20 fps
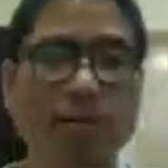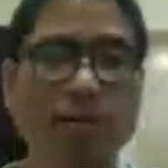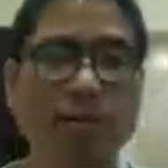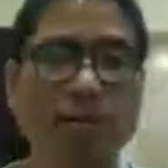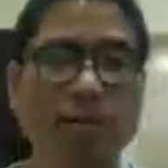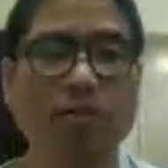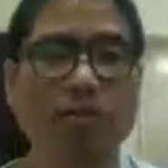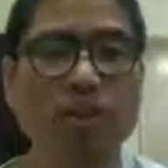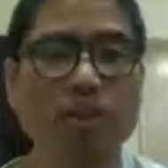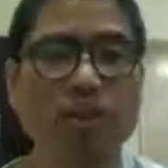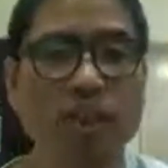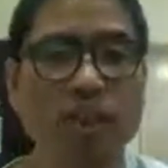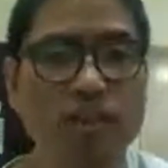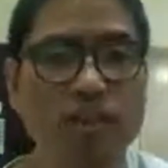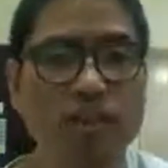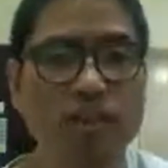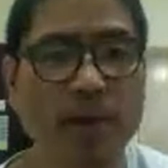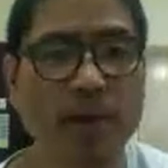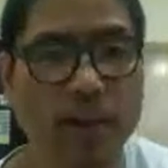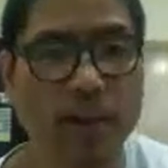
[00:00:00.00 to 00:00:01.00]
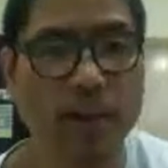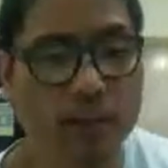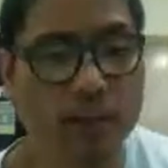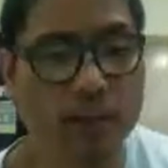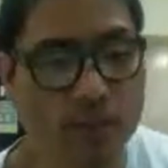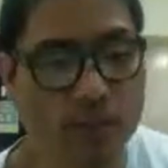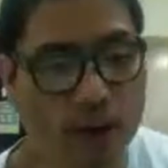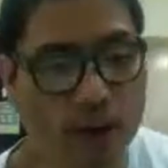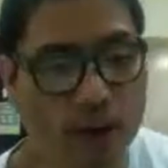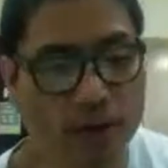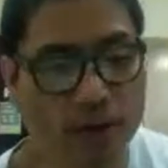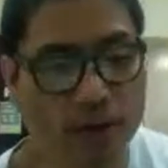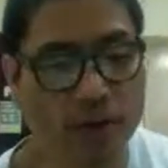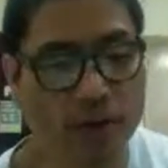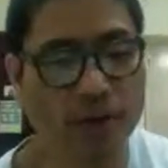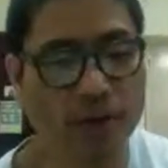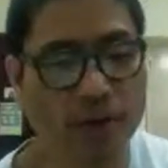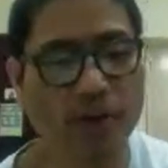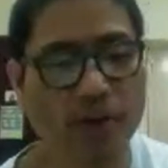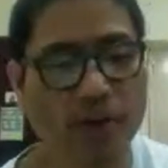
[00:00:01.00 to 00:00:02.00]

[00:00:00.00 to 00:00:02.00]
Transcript: hydrogen bonded with together,